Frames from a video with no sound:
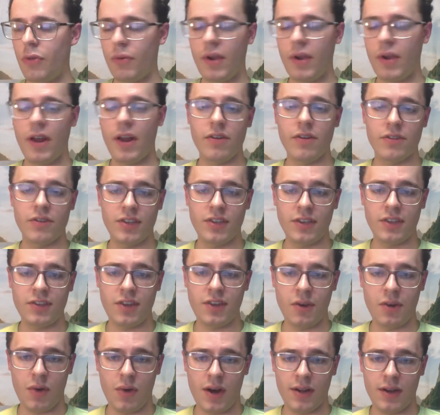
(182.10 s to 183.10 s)

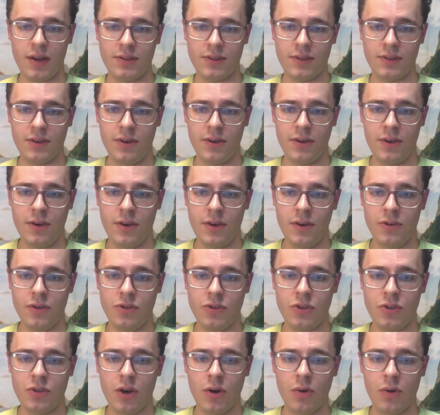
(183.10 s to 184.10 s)
360 watts.
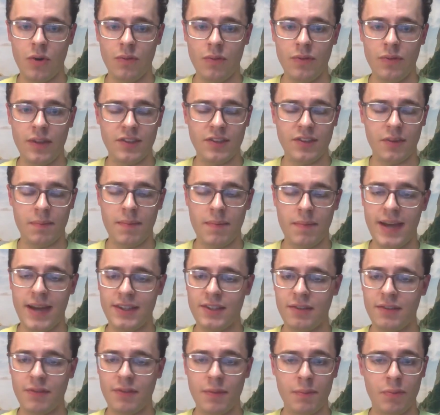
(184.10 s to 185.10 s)
So that's a
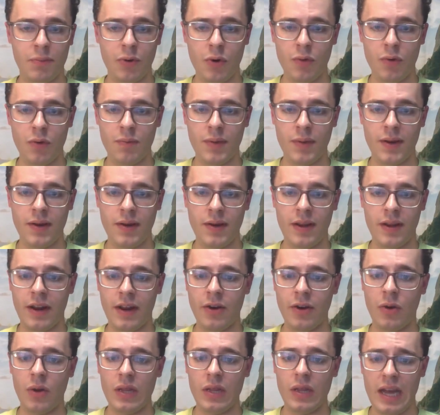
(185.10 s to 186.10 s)
massive improvement, and
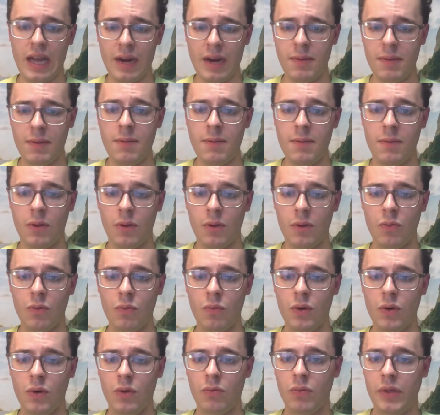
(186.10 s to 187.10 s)
I know a lot of people
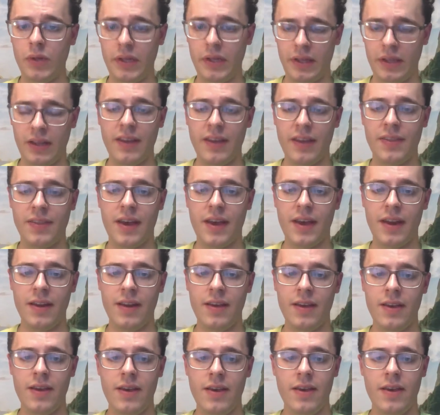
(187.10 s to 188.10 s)
will really like that
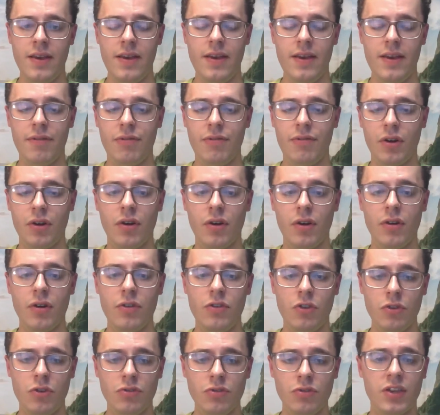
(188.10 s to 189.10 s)
if they're
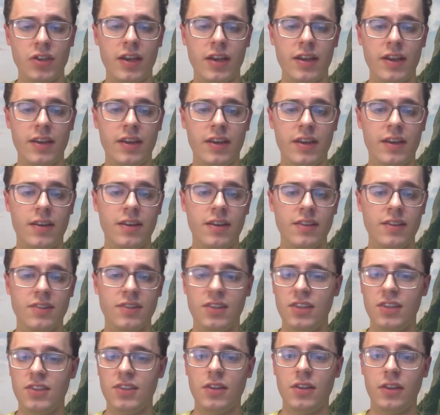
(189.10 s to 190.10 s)
using it
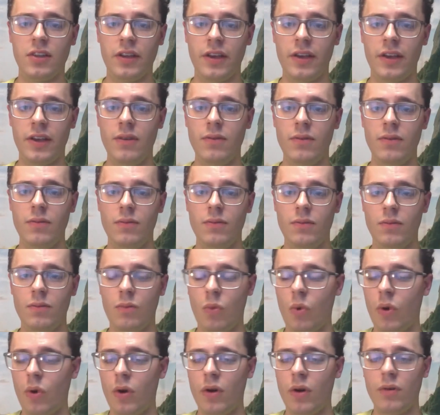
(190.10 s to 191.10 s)
consistently
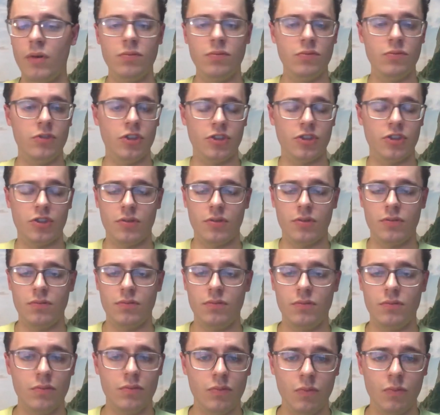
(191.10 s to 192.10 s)
or just
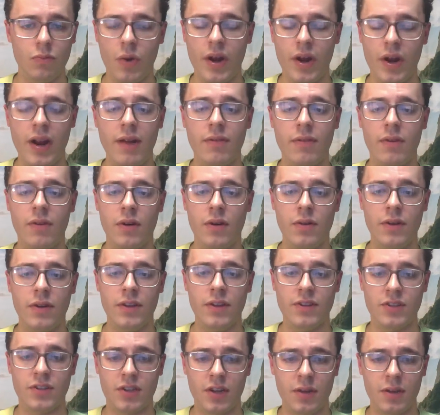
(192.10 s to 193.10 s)
whenever.
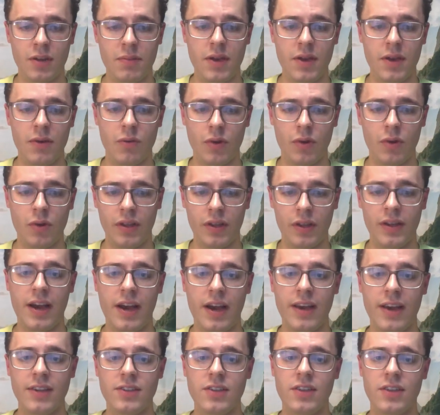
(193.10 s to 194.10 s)
It's going to be
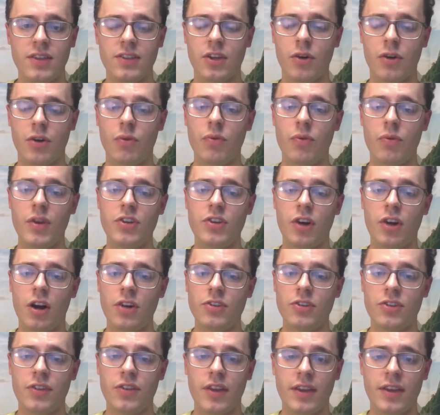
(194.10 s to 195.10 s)
it's going to
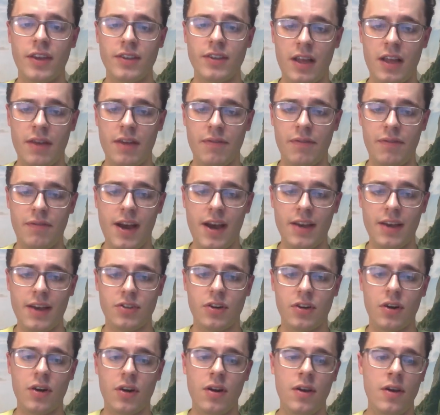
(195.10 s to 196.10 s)
recharge things a lot
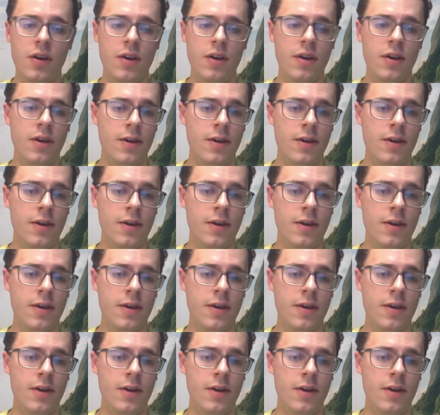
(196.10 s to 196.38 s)
faster.